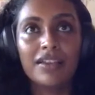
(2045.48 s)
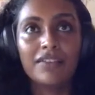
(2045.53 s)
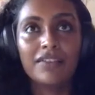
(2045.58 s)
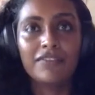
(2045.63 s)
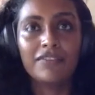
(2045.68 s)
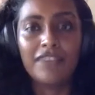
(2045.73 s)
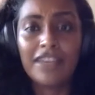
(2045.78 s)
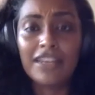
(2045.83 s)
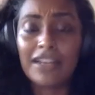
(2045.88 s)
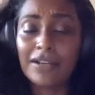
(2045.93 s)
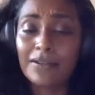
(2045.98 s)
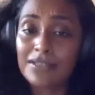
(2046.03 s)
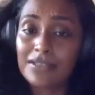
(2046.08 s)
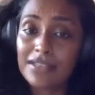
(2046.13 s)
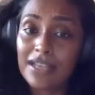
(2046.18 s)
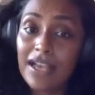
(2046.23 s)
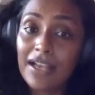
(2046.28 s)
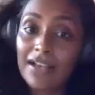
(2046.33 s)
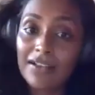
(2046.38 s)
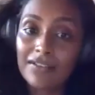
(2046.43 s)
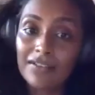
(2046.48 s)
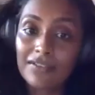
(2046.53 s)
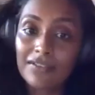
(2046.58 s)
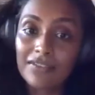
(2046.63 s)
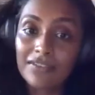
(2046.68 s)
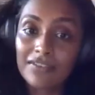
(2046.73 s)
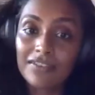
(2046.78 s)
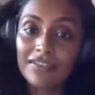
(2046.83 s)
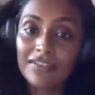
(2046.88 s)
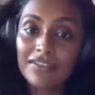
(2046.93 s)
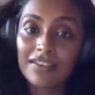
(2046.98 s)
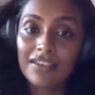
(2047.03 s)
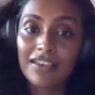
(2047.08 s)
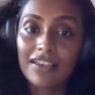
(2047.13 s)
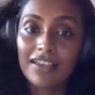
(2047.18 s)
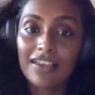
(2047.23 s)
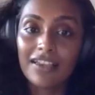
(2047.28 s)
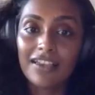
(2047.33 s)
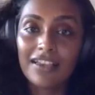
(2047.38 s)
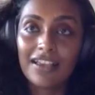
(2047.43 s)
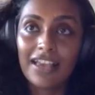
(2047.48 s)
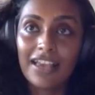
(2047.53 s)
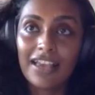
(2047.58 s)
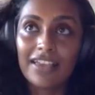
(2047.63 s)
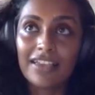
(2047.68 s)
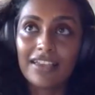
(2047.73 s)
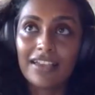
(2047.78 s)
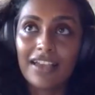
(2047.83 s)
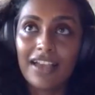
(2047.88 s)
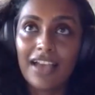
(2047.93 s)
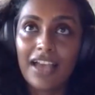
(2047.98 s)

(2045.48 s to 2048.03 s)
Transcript: feed ourselves? Like,